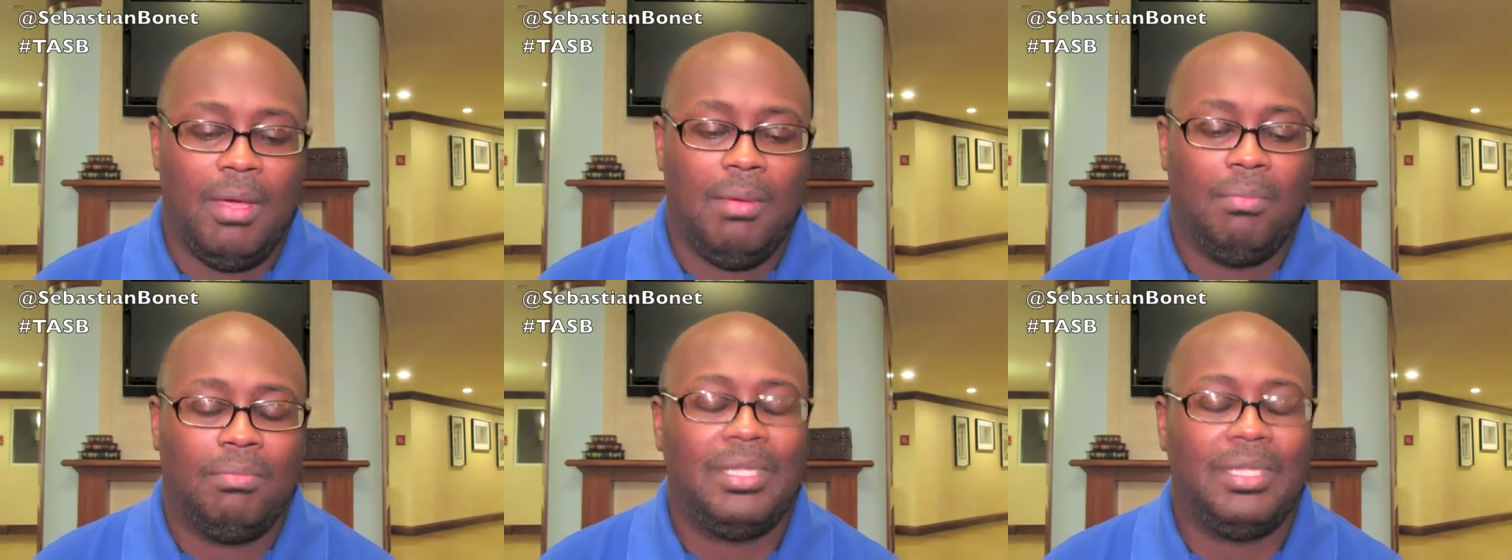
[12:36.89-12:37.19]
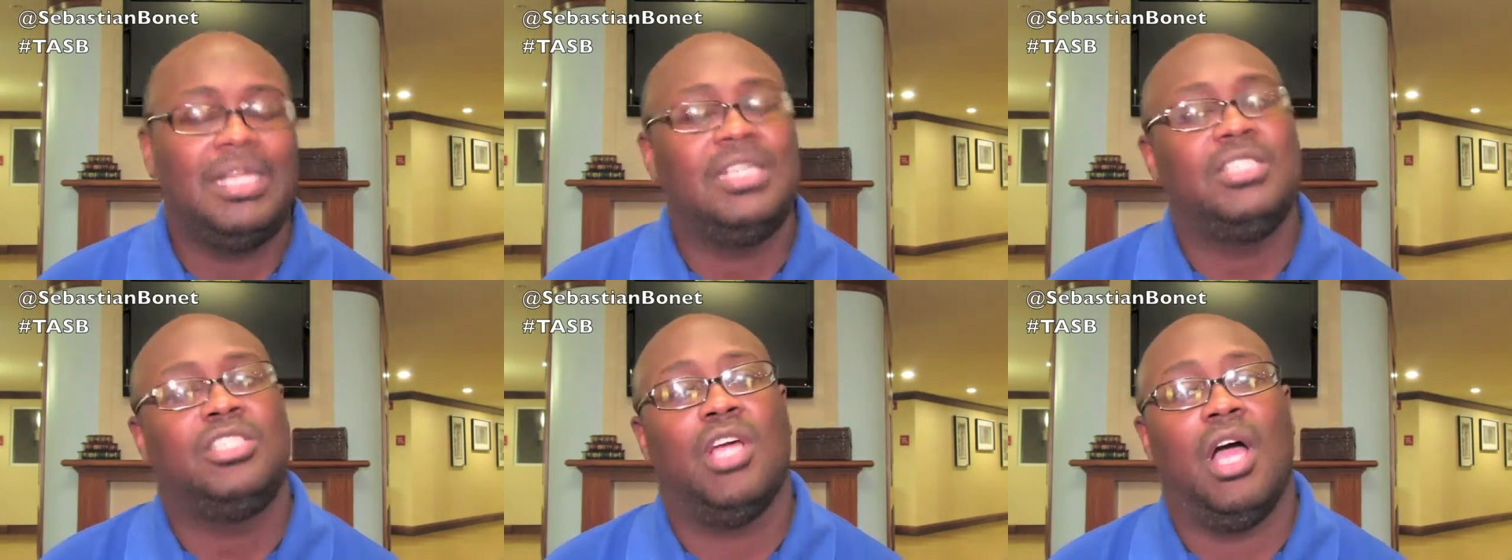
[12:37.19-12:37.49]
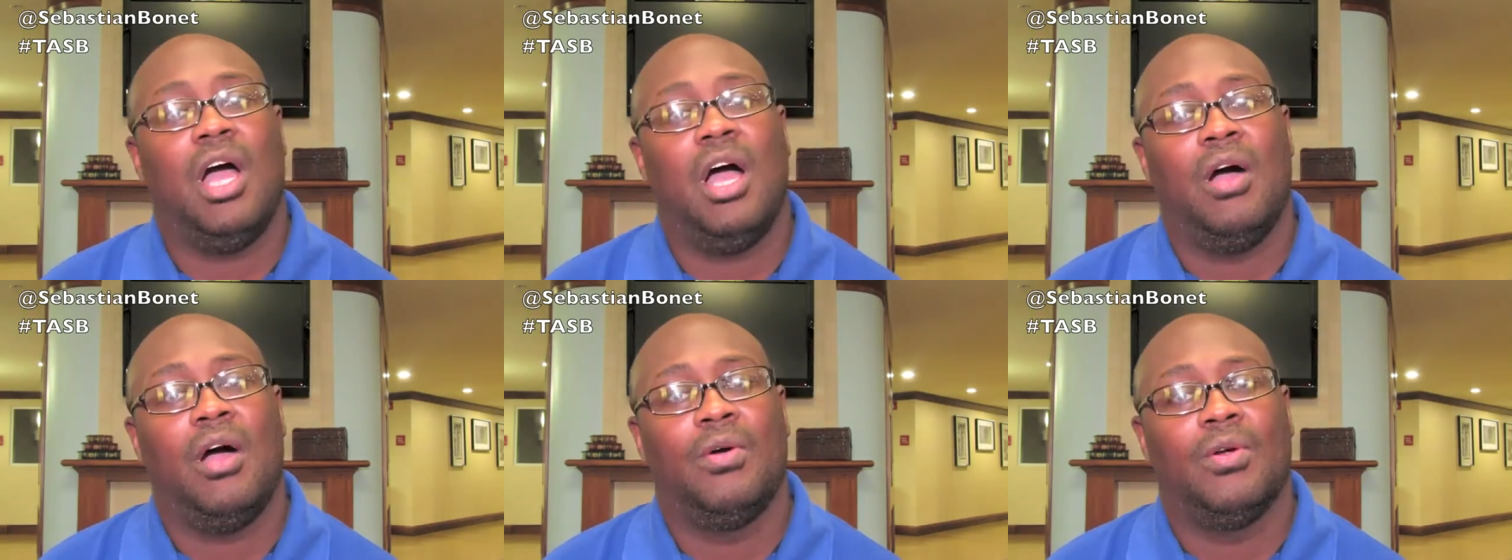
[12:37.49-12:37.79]
please
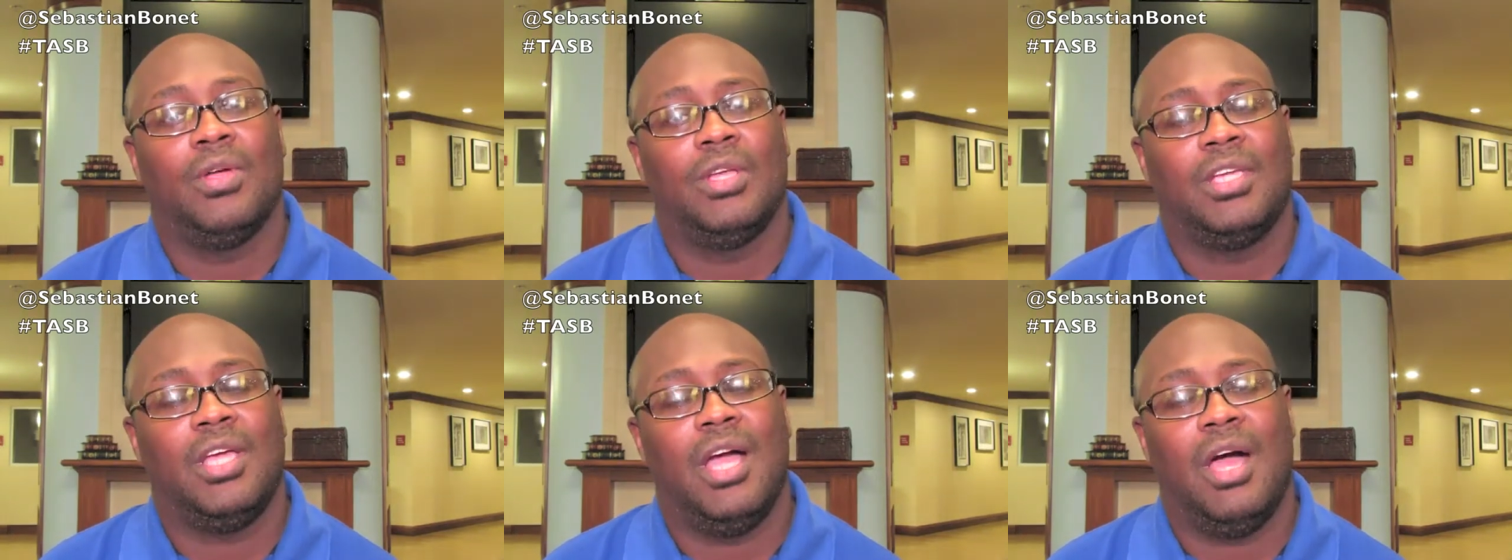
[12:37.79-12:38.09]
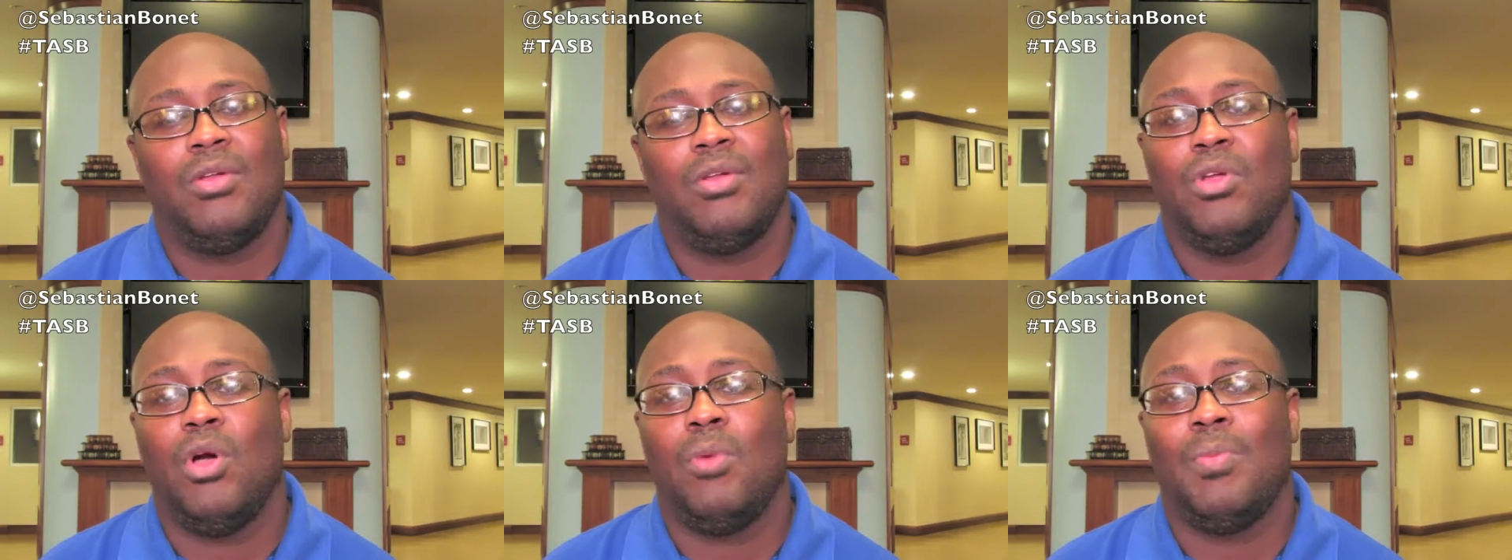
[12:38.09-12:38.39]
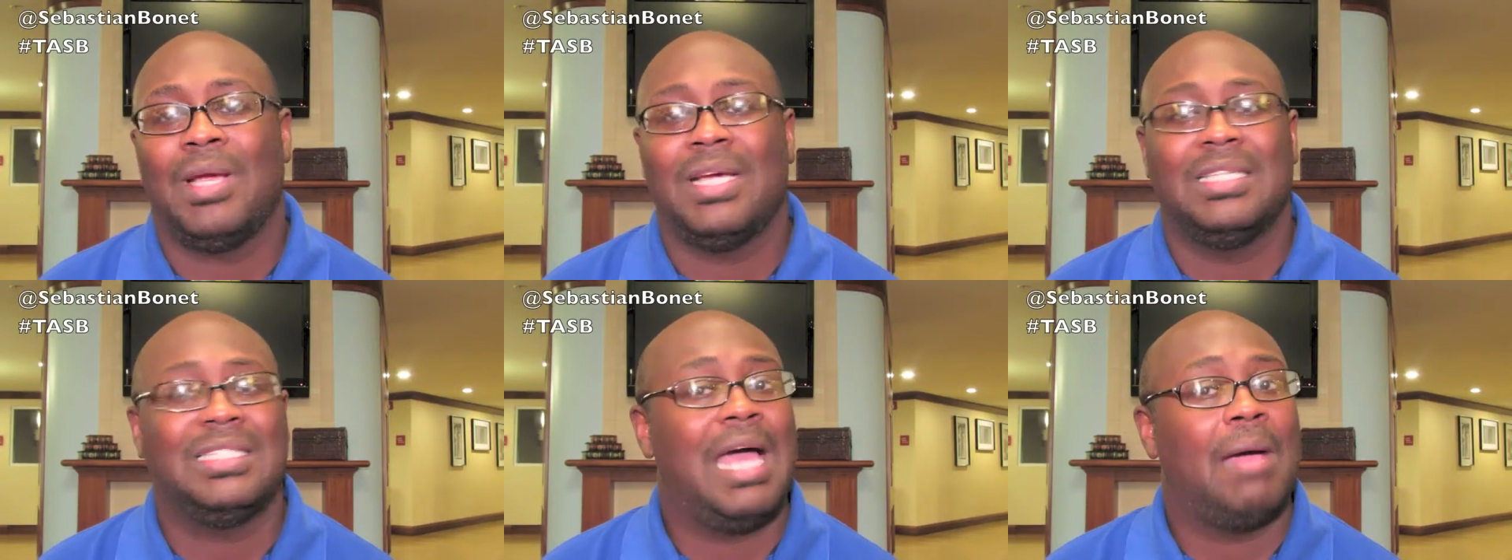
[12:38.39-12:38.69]
y'all know
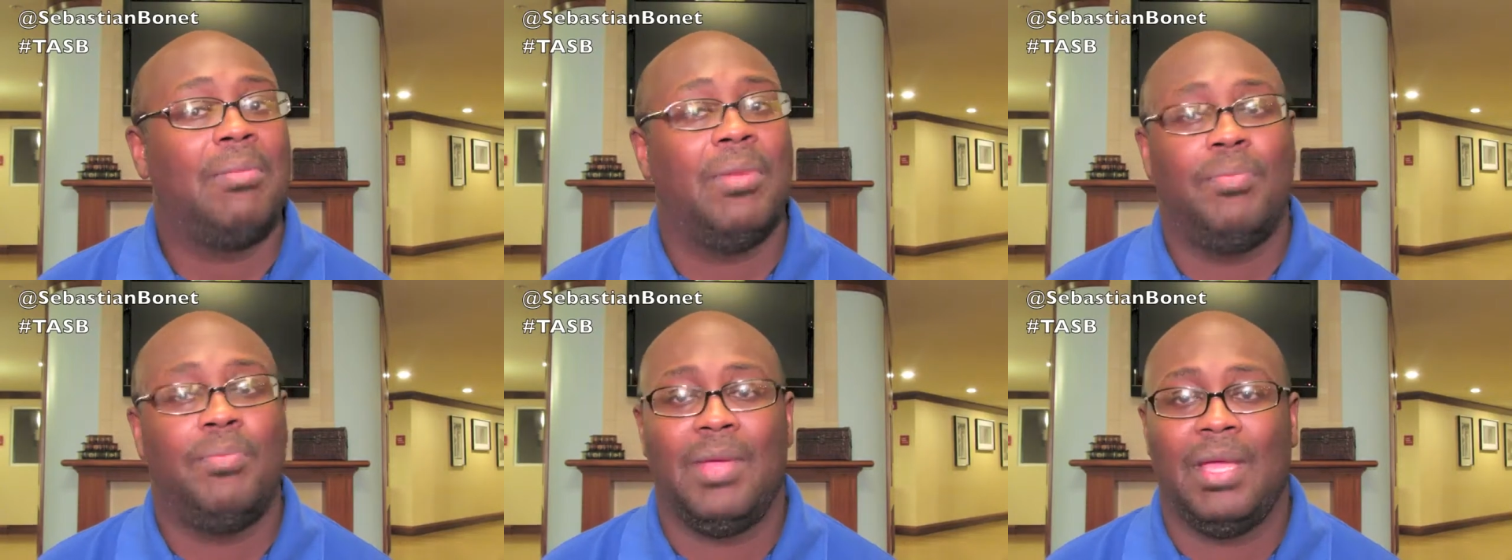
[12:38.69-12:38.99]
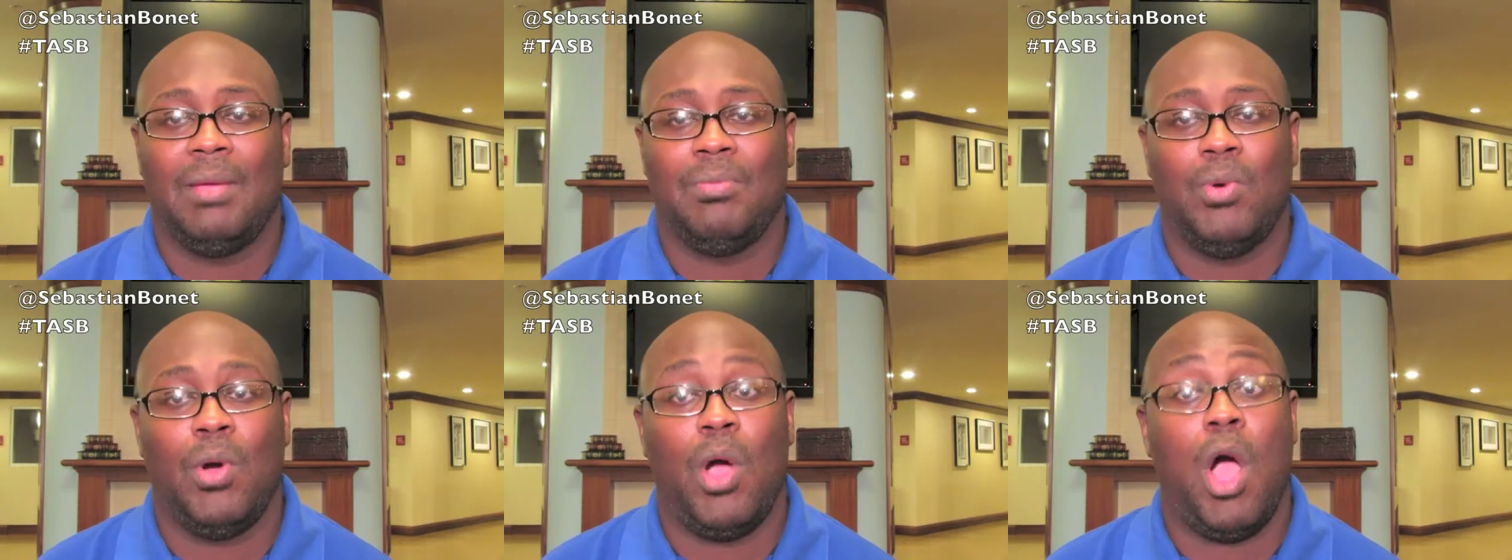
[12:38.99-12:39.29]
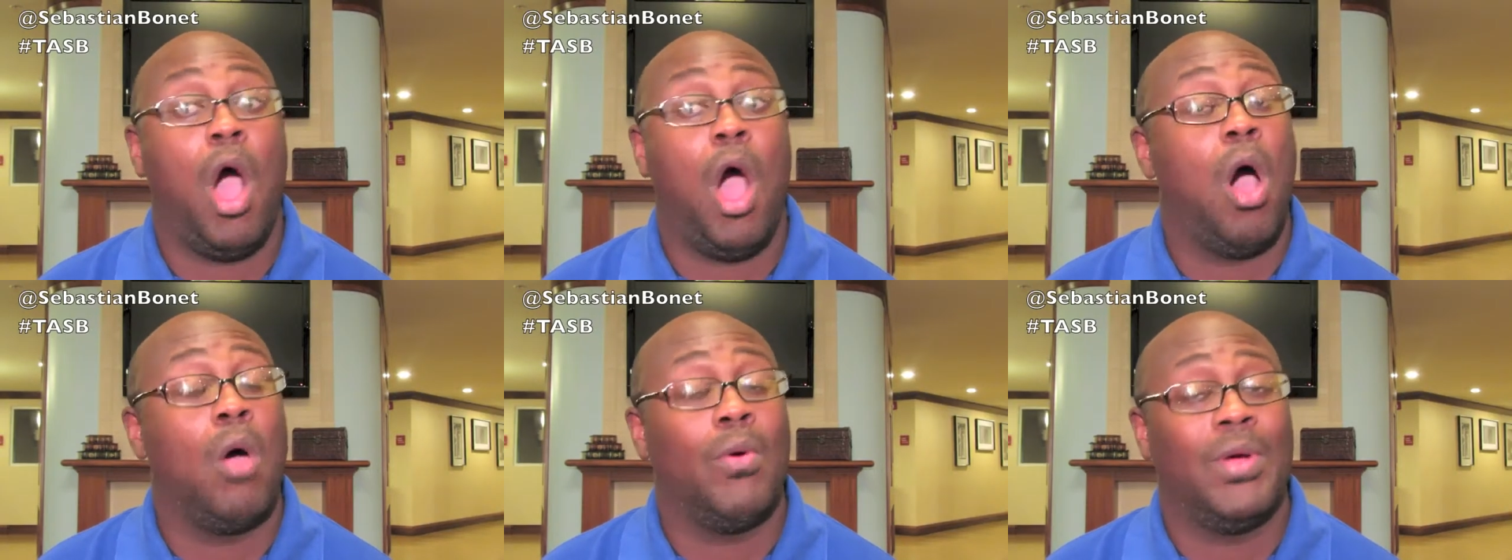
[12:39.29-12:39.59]
me because I'm a big boy
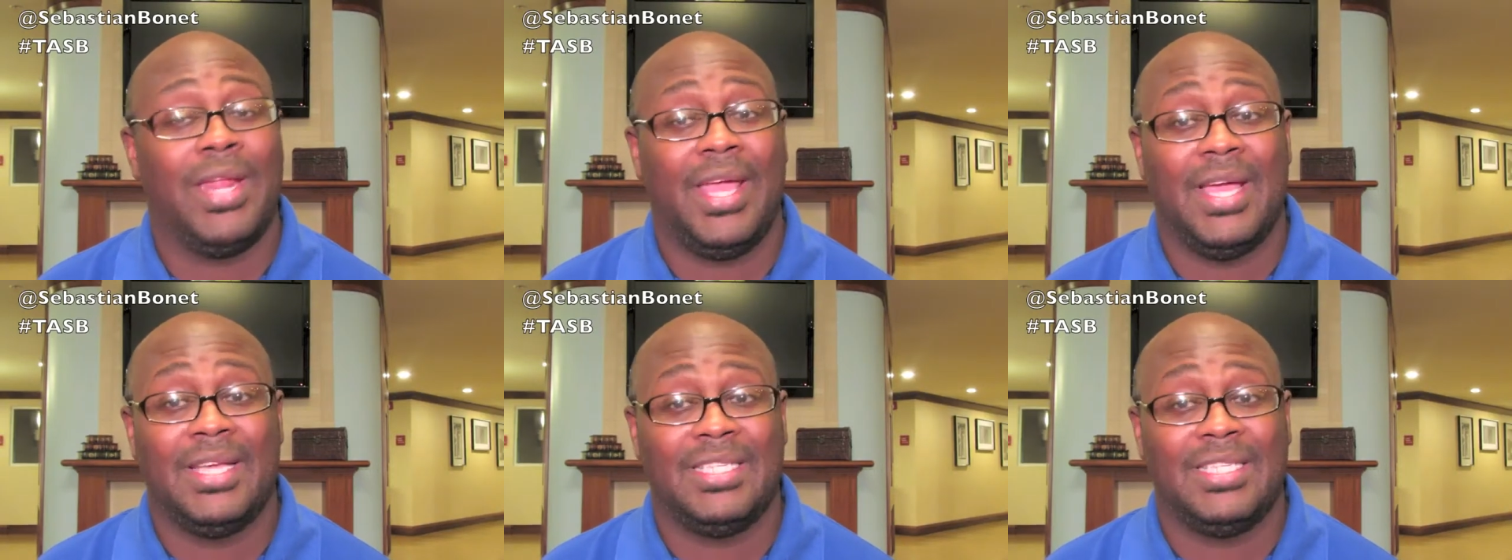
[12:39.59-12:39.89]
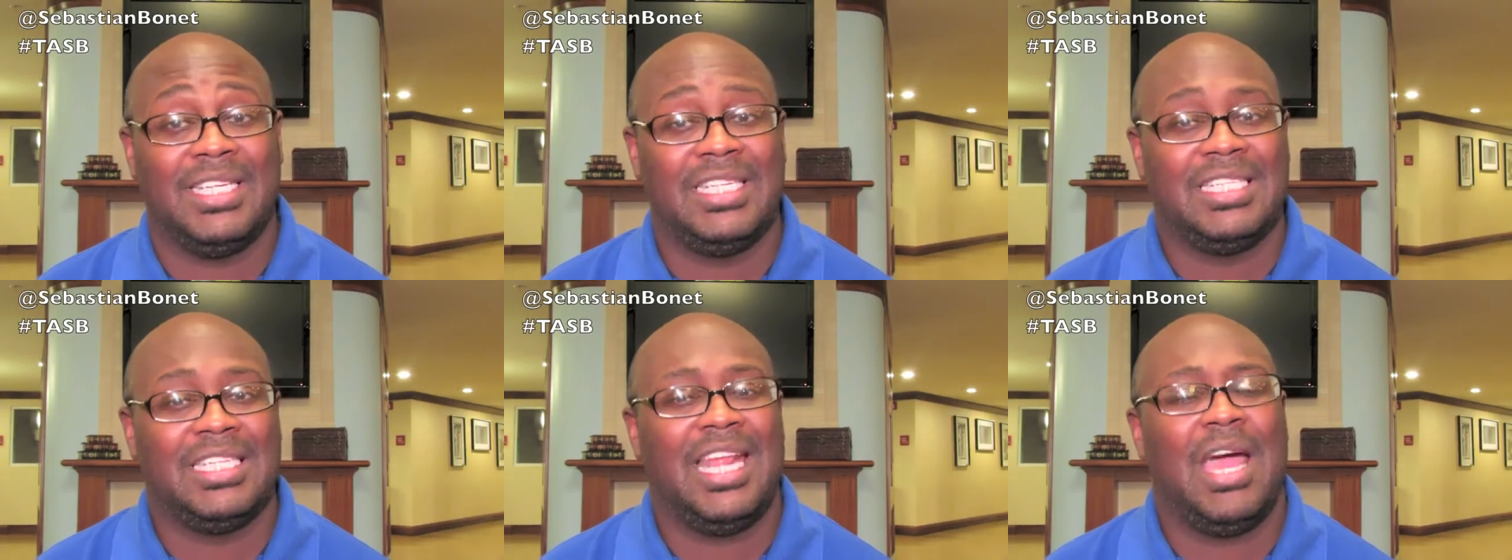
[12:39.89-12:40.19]
already as is,